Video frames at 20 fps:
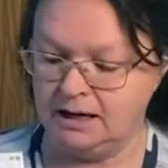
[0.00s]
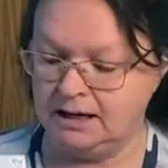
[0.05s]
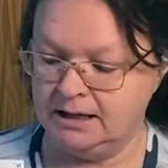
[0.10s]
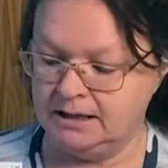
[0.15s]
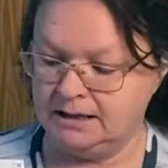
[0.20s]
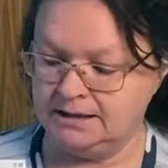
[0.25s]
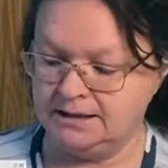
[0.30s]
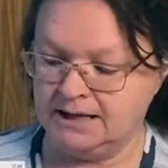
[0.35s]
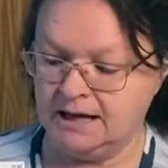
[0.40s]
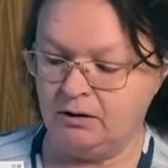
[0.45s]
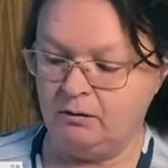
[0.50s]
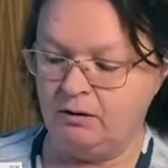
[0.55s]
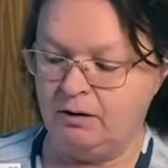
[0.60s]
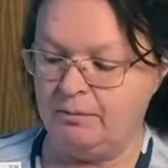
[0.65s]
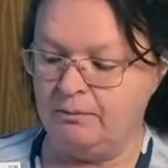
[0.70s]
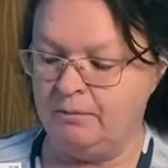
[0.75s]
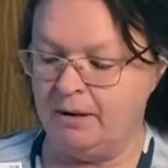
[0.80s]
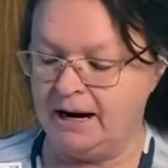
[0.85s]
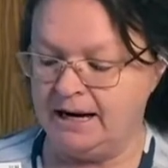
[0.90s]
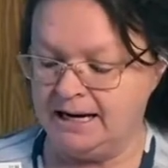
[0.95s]
tell what
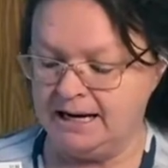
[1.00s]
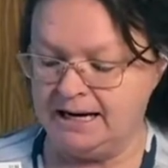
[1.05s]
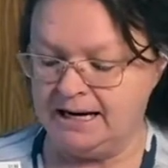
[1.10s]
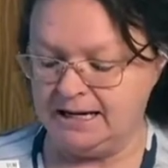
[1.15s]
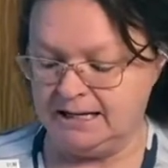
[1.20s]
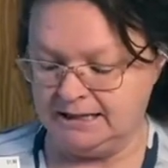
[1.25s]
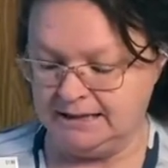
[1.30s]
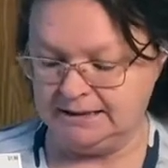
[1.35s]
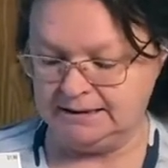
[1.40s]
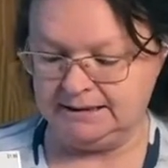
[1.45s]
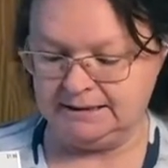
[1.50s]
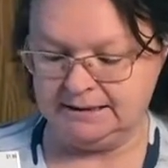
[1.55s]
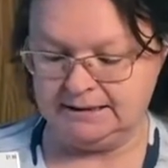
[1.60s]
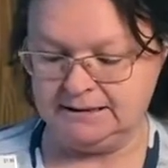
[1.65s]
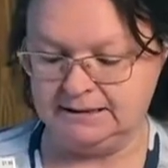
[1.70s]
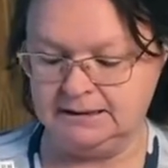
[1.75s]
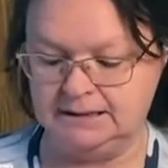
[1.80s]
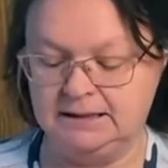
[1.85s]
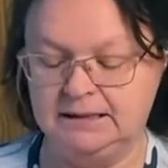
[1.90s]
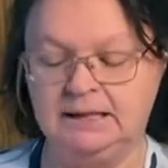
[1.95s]
money is
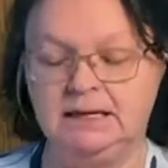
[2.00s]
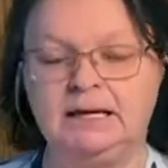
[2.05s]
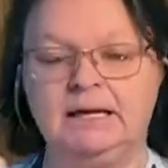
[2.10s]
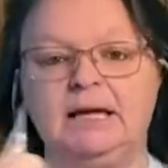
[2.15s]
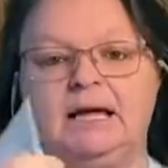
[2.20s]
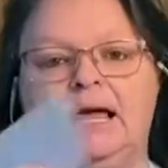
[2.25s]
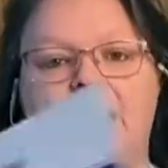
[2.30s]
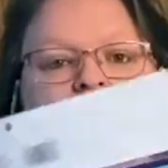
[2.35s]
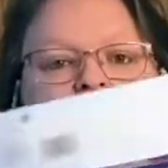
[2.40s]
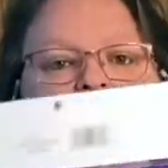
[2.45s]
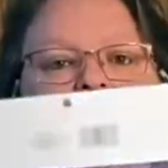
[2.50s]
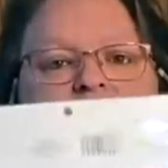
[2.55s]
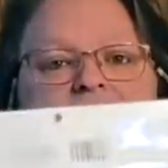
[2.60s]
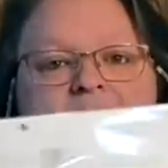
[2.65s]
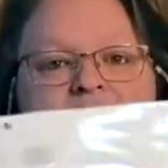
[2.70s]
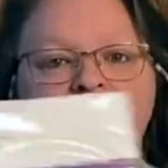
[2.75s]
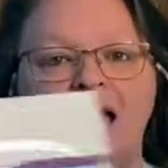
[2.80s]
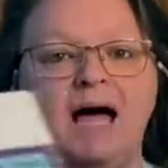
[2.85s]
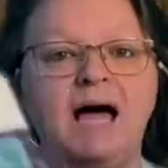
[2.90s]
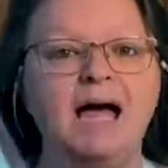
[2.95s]
and what
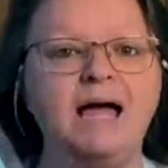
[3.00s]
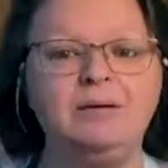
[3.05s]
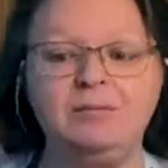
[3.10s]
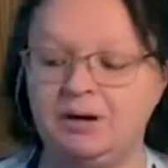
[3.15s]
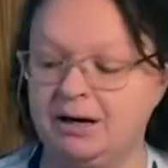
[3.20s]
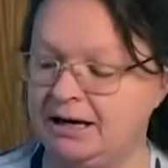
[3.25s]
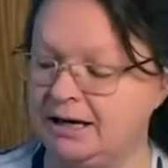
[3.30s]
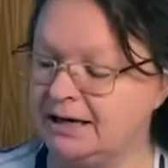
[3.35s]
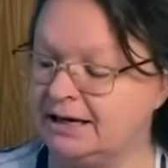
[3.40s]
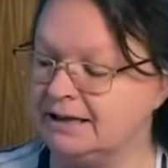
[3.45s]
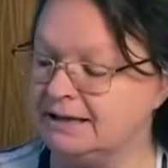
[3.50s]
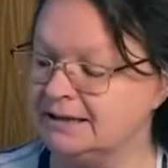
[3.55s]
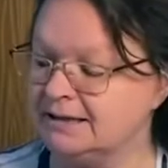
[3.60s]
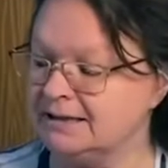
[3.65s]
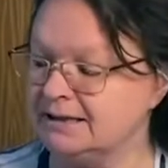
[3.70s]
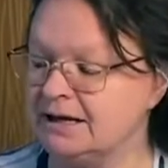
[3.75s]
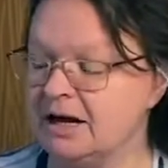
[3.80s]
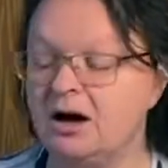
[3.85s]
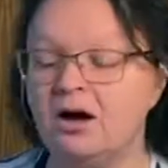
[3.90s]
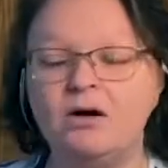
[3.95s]
time it
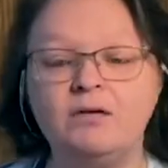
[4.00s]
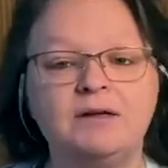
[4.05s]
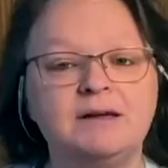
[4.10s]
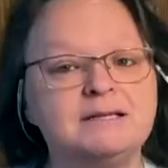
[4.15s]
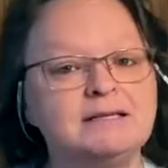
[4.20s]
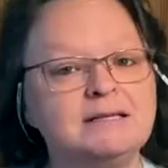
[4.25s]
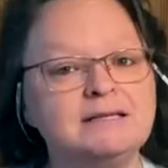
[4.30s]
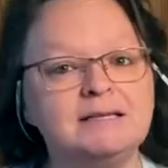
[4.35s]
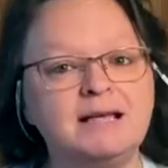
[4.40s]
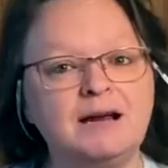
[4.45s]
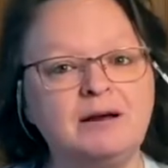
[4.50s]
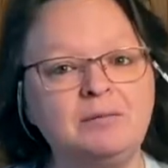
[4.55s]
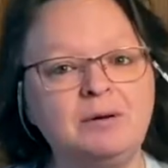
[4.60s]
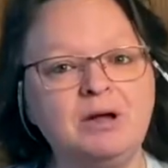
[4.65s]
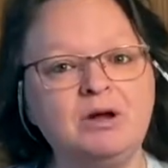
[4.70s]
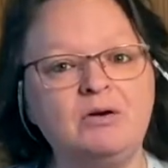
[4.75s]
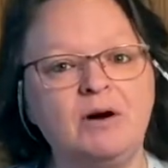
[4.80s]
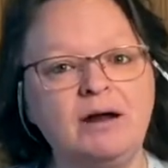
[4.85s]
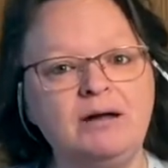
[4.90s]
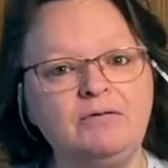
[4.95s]
is. Oh, this is going to be
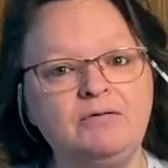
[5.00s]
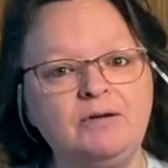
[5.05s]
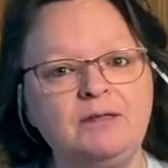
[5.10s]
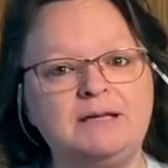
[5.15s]
great for the